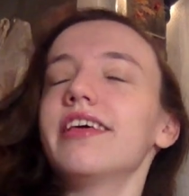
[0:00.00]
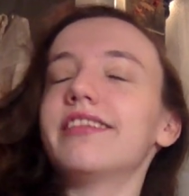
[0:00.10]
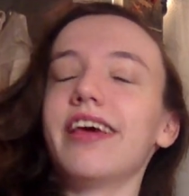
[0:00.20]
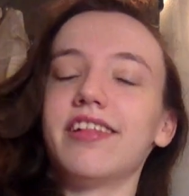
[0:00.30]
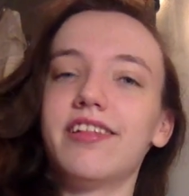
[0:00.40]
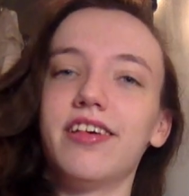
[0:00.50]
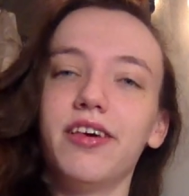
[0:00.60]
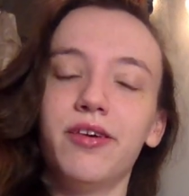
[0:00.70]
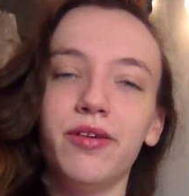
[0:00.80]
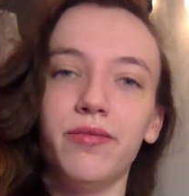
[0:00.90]
That's
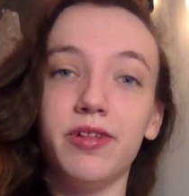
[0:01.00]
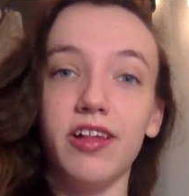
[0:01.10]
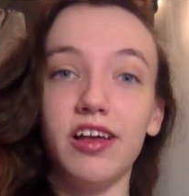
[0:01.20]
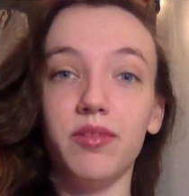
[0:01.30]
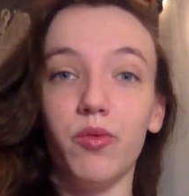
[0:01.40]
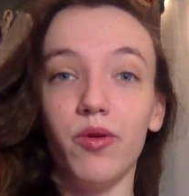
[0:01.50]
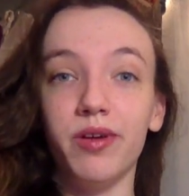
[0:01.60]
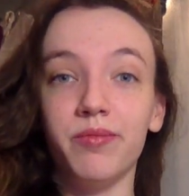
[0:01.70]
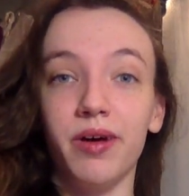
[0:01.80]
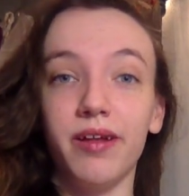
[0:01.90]
beside the
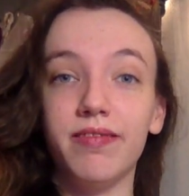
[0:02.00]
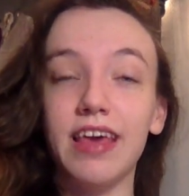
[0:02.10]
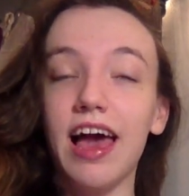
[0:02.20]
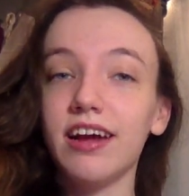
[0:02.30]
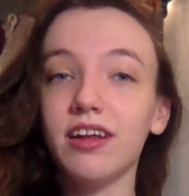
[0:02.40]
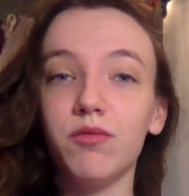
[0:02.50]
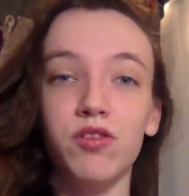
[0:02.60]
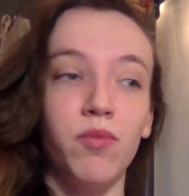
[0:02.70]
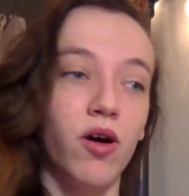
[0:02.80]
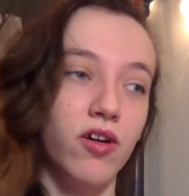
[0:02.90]
point, but the acting
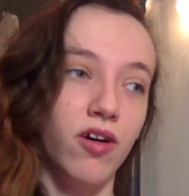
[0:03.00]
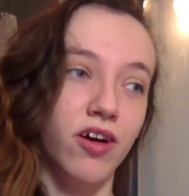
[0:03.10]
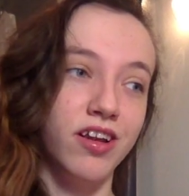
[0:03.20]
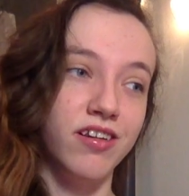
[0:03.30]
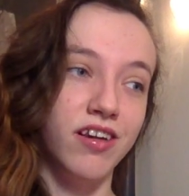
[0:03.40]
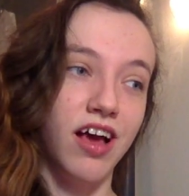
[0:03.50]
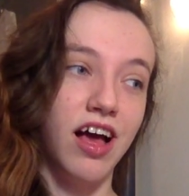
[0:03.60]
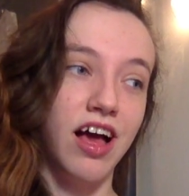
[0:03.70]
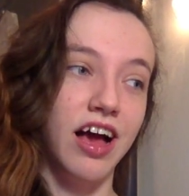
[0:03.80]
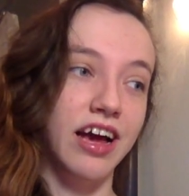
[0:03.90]
was spot on.
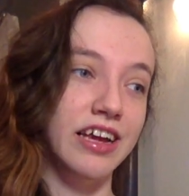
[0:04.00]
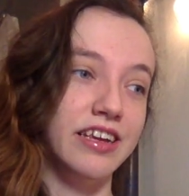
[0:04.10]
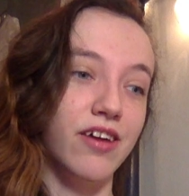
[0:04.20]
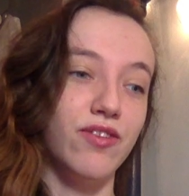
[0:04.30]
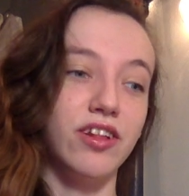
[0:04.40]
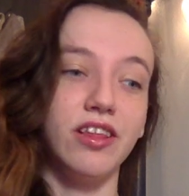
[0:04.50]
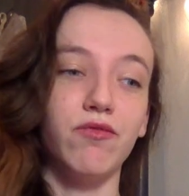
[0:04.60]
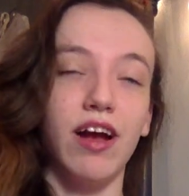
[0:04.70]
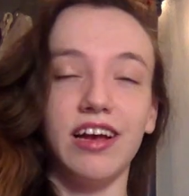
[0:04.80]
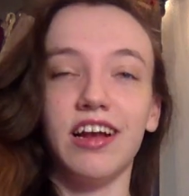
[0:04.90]
I definitely
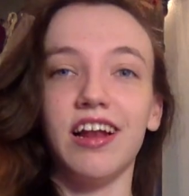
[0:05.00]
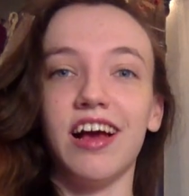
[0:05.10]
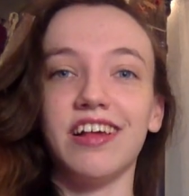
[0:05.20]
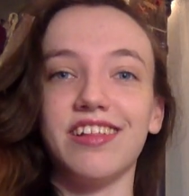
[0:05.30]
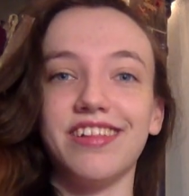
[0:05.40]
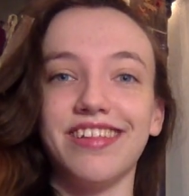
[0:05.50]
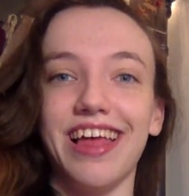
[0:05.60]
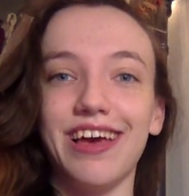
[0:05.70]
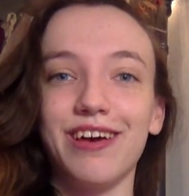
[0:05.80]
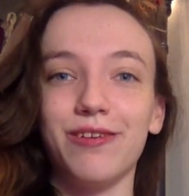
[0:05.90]
recognize,
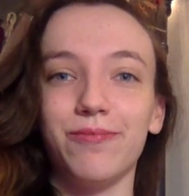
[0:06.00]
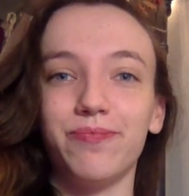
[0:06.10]
like,